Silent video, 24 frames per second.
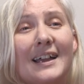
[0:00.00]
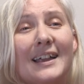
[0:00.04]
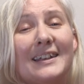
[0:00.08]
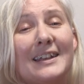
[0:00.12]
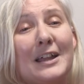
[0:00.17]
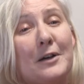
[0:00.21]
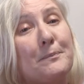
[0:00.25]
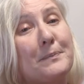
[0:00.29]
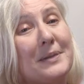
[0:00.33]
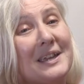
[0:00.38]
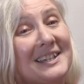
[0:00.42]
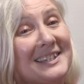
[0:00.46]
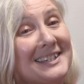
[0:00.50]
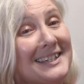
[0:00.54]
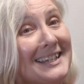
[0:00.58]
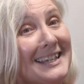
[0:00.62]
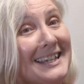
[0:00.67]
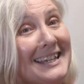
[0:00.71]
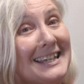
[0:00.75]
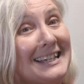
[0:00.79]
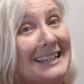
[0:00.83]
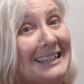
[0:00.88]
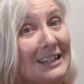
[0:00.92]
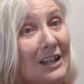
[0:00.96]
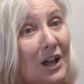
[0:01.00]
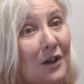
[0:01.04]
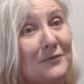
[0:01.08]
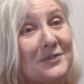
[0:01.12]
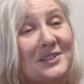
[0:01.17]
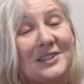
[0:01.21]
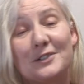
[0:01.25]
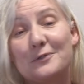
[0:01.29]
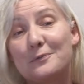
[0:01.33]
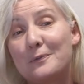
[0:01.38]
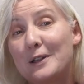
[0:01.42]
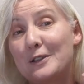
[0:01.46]
Now, PTE loves
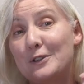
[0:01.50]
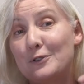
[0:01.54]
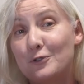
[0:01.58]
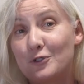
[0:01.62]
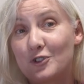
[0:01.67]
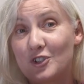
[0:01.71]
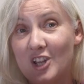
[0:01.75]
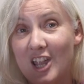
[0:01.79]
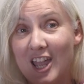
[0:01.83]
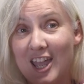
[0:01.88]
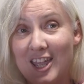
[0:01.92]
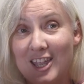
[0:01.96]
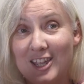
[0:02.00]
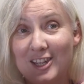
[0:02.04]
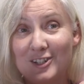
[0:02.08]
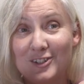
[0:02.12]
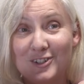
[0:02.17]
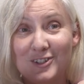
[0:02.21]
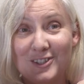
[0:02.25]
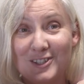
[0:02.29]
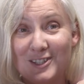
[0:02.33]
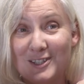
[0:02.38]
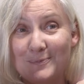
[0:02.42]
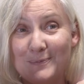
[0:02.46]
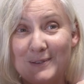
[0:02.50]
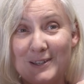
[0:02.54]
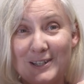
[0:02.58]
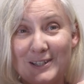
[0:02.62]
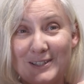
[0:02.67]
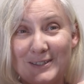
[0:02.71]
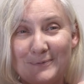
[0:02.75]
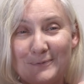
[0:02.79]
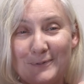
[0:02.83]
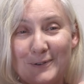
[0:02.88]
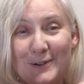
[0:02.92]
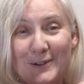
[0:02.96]
it when you change the
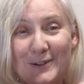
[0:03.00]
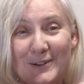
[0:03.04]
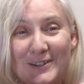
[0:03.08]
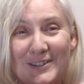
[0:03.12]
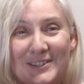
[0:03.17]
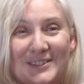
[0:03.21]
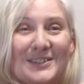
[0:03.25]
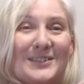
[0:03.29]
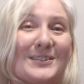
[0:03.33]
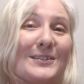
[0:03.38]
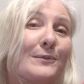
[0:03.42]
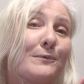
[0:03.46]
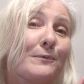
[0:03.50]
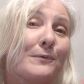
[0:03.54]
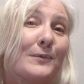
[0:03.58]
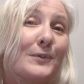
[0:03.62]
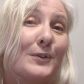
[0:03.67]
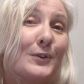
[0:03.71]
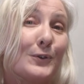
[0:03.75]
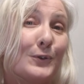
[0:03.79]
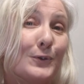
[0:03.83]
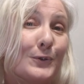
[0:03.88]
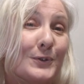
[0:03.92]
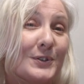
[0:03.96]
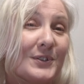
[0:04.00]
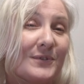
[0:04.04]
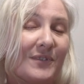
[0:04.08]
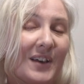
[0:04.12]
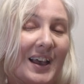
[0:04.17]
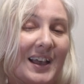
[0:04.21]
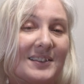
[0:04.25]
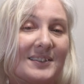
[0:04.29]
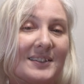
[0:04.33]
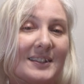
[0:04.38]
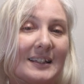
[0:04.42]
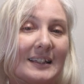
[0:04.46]
speaker's words, use
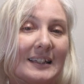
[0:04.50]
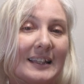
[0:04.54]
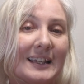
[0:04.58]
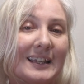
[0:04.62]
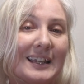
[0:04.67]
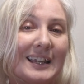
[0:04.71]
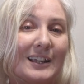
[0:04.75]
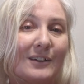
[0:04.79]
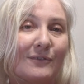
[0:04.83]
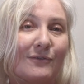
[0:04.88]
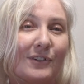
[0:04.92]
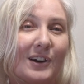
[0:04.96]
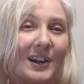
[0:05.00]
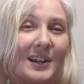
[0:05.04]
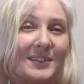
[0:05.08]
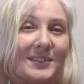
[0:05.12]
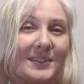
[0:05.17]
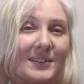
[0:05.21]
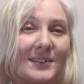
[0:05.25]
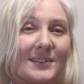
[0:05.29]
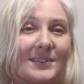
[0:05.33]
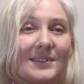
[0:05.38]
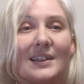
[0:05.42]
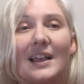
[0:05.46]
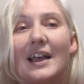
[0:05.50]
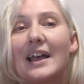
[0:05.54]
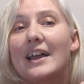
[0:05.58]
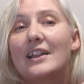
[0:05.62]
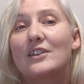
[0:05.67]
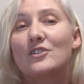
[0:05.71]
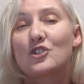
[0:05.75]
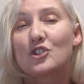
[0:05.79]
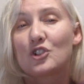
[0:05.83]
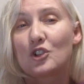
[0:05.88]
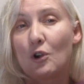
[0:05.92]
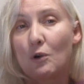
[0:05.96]
fancy linking phrases,
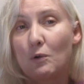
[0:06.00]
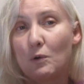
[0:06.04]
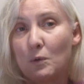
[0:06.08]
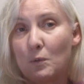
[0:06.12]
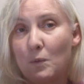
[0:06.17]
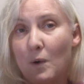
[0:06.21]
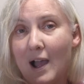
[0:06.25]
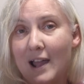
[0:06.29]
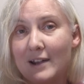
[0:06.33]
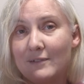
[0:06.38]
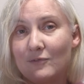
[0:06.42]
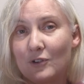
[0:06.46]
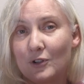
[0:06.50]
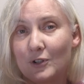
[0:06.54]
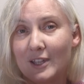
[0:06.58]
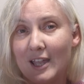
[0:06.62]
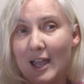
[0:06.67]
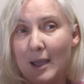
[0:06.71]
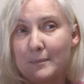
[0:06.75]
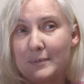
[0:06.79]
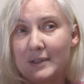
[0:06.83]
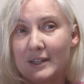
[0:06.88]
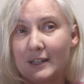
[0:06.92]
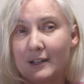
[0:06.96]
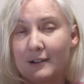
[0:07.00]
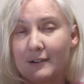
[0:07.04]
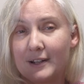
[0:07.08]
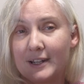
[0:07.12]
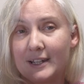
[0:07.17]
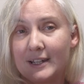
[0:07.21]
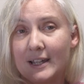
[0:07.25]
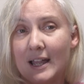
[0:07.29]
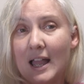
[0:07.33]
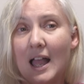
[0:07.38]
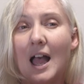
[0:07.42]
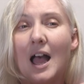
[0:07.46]
and show a wide
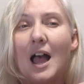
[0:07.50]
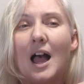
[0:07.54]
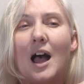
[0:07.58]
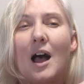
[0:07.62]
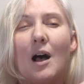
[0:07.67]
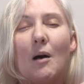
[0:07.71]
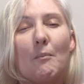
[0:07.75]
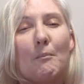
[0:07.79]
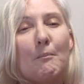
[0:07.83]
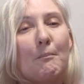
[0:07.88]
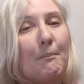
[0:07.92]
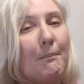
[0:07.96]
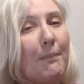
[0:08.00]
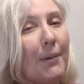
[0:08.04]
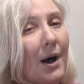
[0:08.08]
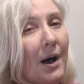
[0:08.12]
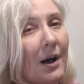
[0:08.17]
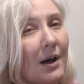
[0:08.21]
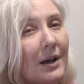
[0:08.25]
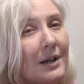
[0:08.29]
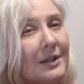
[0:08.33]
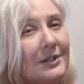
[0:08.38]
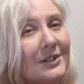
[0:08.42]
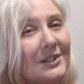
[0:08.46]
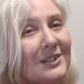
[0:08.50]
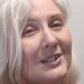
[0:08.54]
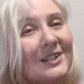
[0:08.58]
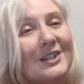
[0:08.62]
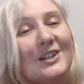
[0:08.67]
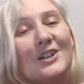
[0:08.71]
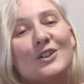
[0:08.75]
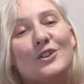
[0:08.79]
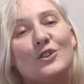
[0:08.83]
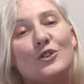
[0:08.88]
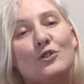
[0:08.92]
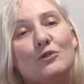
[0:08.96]
vocabulary, but
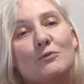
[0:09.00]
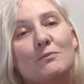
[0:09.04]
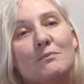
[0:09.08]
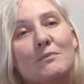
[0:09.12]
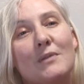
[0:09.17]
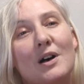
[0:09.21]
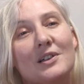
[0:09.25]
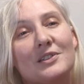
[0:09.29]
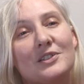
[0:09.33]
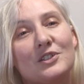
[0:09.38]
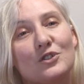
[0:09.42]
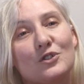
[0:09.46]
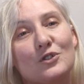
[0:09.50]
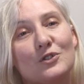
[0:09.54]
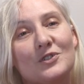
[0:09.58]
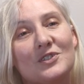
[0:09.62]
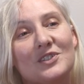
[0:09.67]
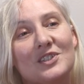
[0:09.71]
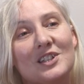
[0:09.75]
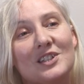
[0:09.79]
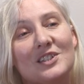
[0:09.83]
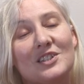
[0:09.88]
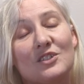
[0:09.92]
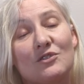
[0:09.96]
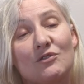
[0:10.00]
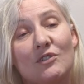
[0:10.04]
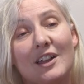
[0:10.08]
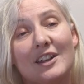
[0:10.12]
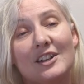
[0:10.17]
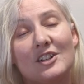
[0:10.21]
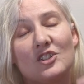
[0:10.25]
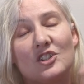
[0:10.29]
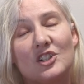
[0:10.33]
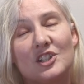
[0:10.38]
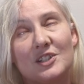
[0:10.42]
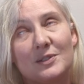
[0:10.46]
you must use these
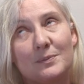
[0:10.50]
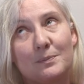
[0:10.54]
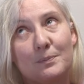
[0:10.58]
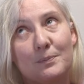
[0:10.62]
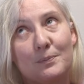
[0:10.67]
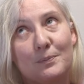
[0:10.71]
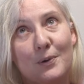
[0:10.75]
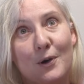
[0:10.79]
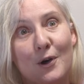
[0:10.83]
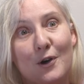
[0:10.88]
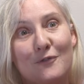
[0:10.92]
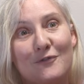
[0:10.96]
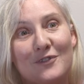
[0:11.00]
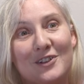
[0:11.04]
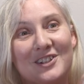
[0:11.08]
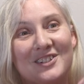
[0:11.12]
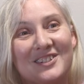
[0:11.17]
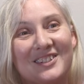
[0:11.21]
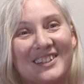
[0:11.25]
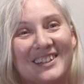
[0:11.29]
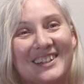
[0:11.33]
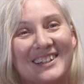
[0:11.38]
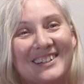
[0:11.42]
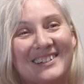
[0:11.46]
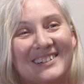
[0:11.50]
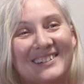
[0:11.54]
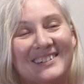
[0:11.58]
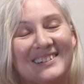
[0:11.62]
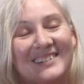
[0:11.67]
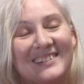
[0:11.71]
strategies perfectly.